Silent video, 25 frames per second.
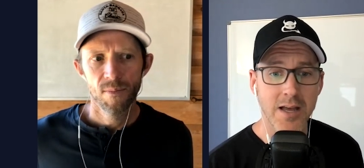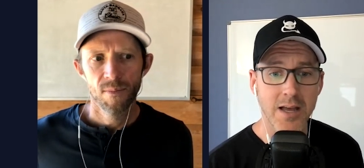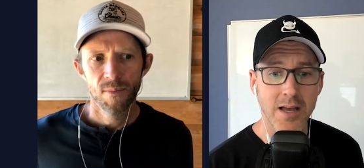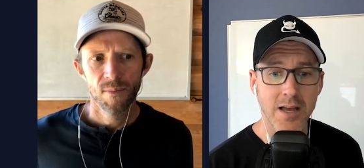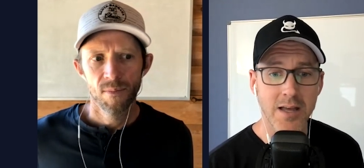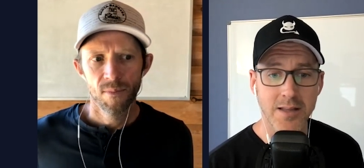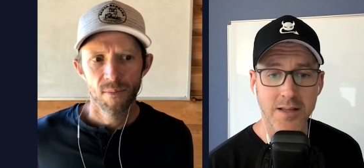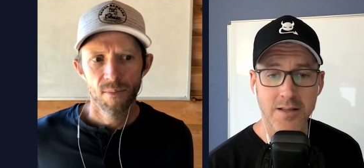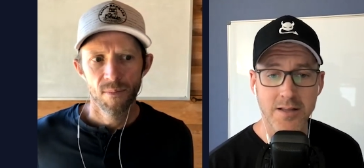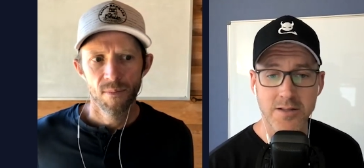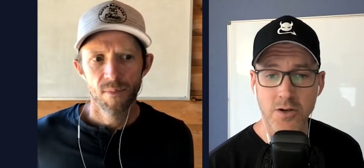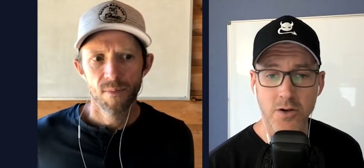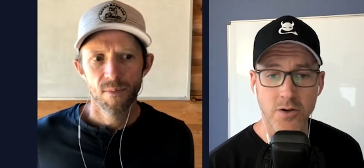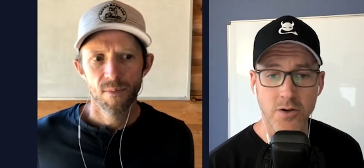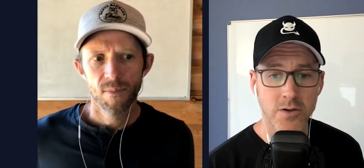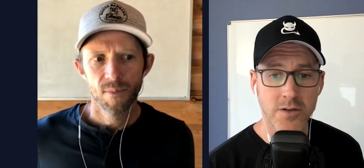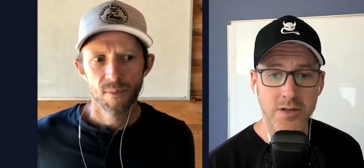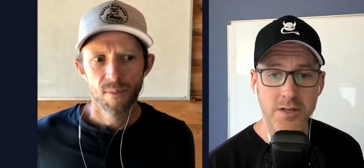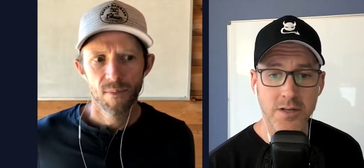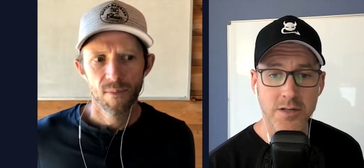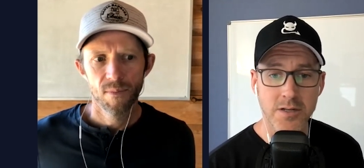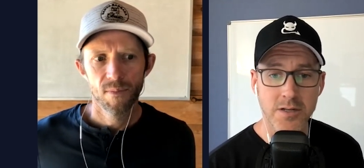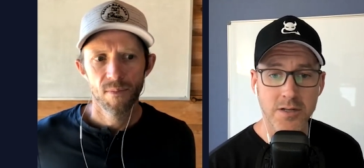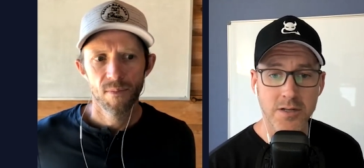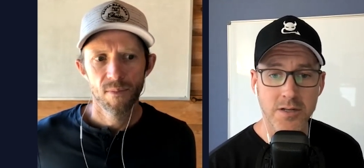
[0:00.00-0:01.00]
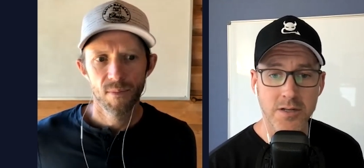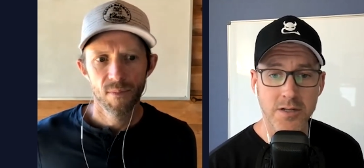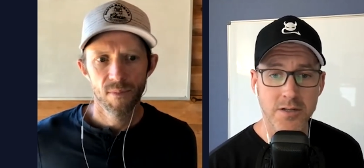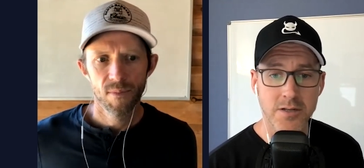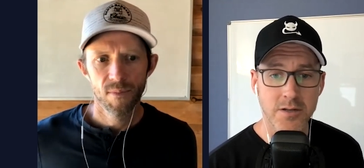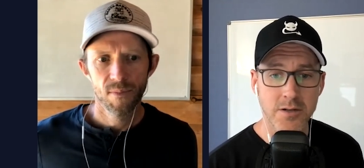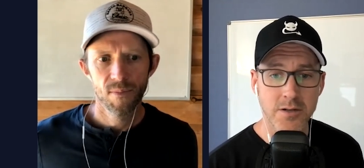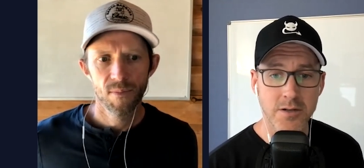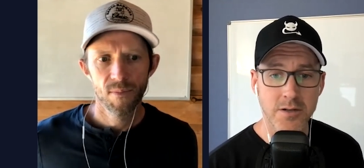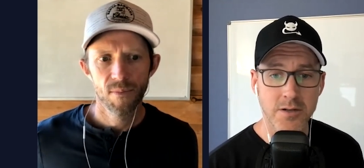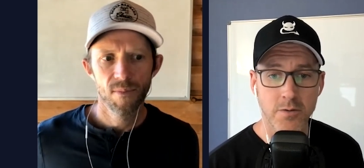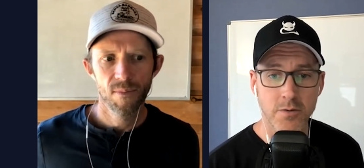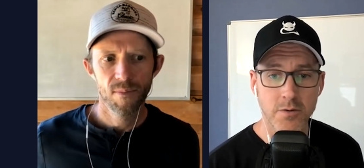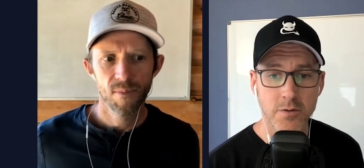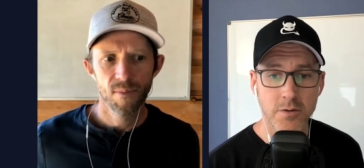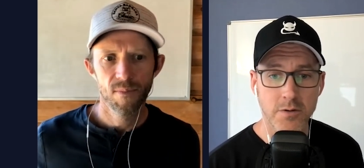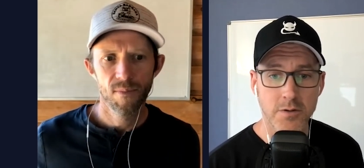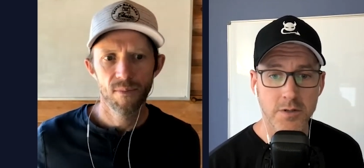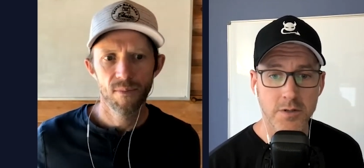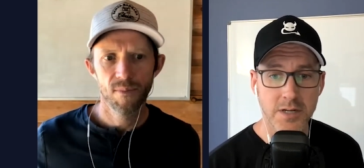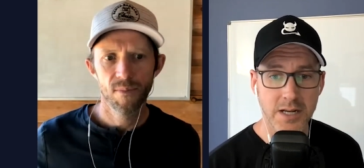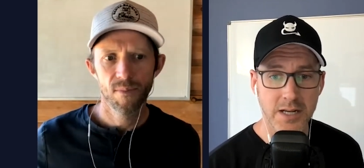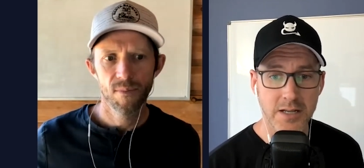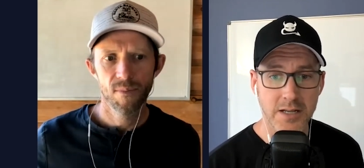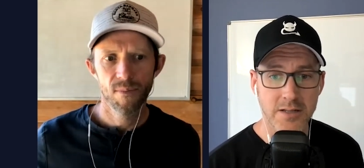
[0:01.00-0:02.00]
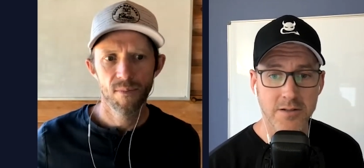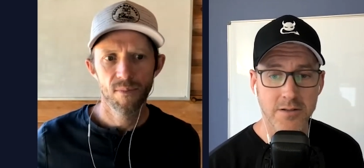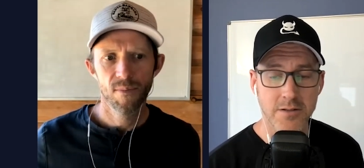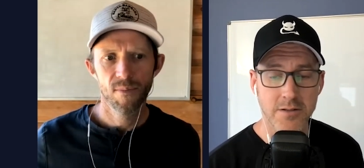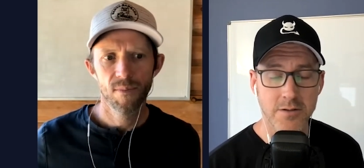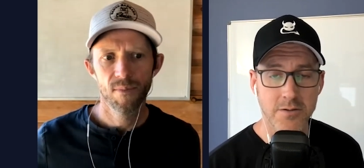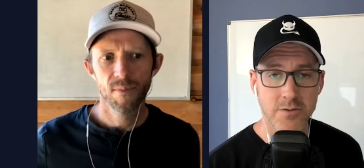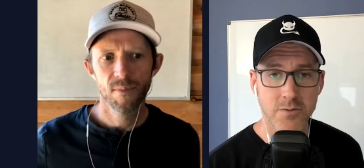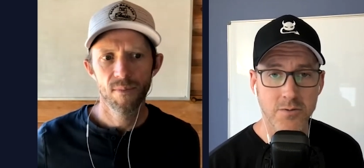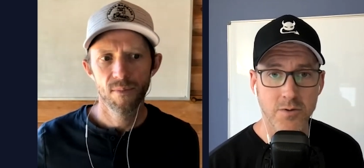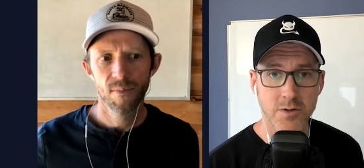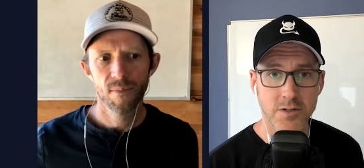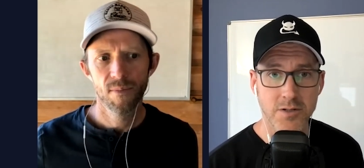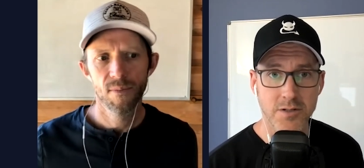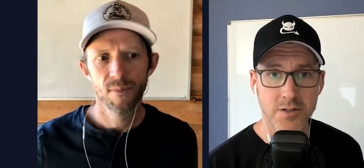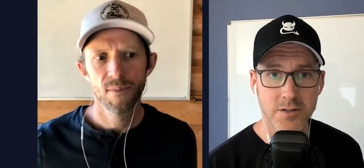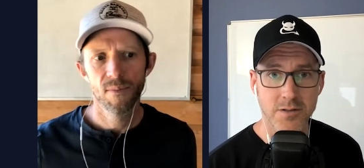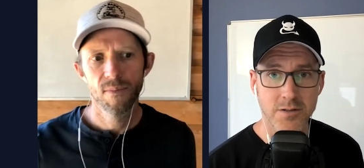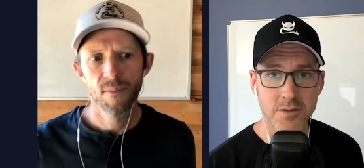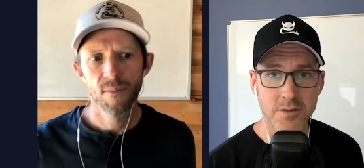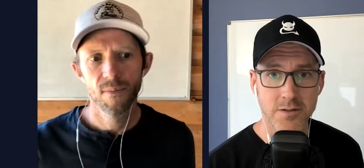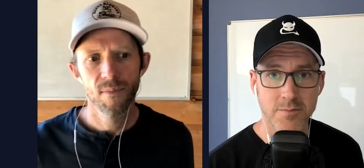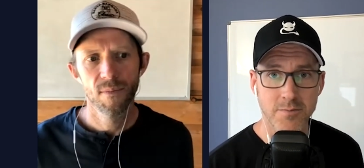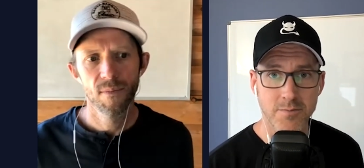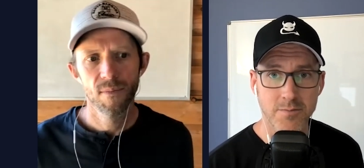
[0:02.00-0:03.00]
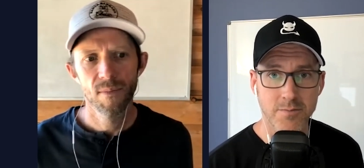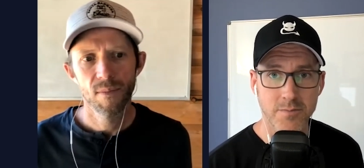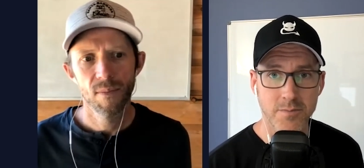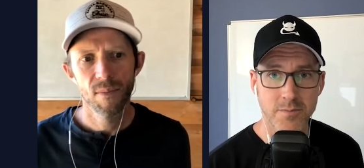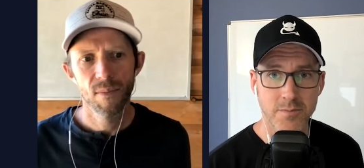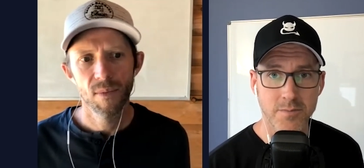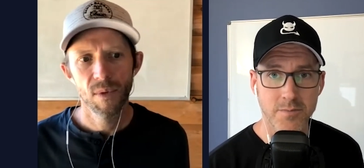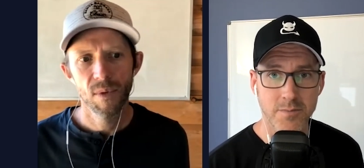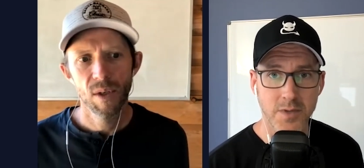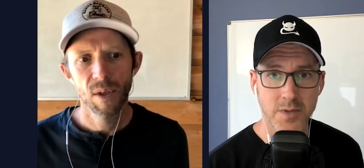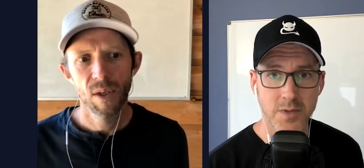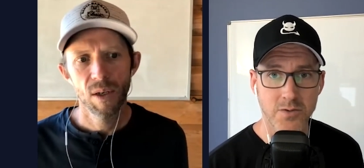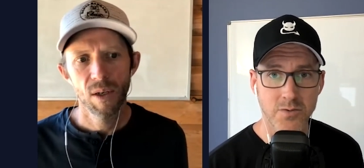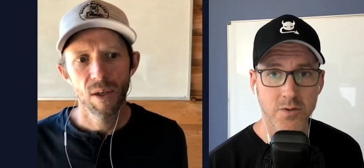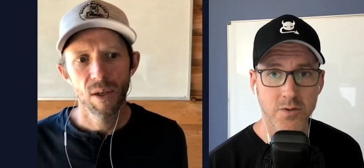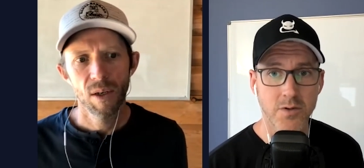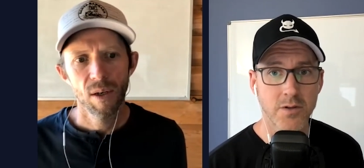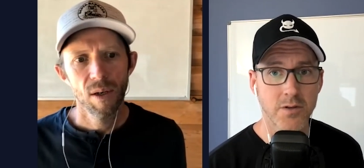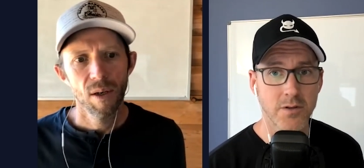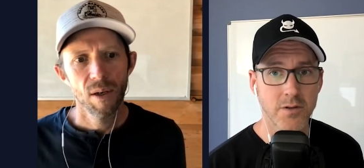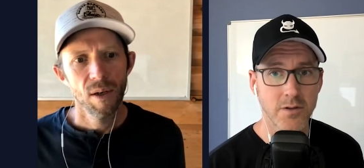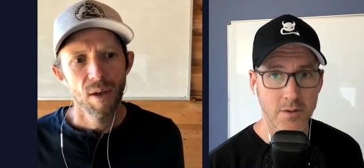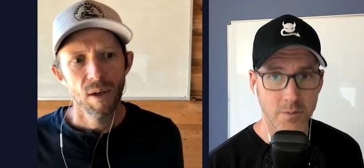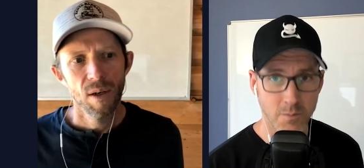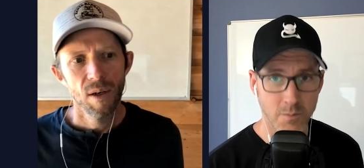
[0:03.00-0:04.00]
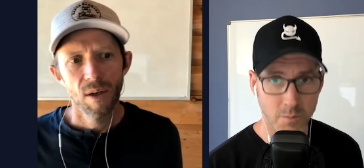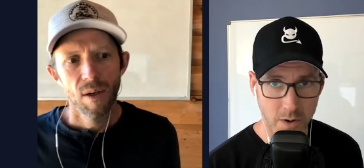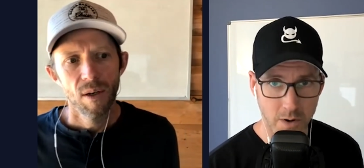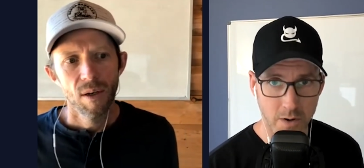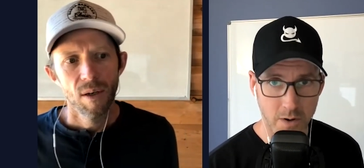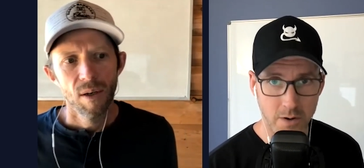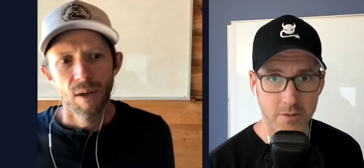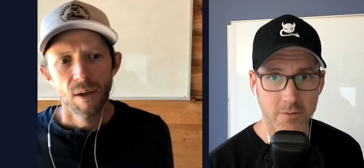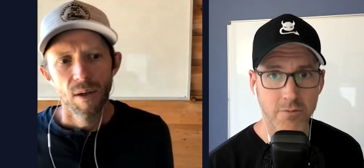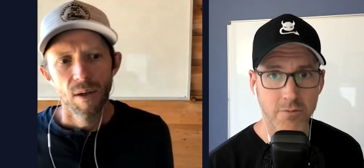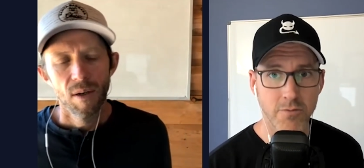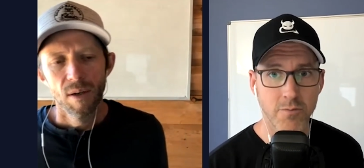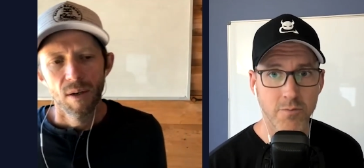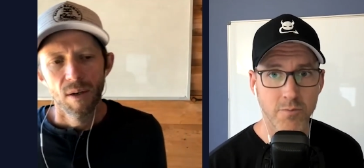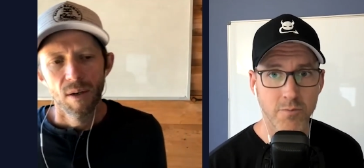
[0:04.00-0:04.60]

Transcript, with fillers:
Speaker 1: And that's all you need to know to answer those questions. That's what comparative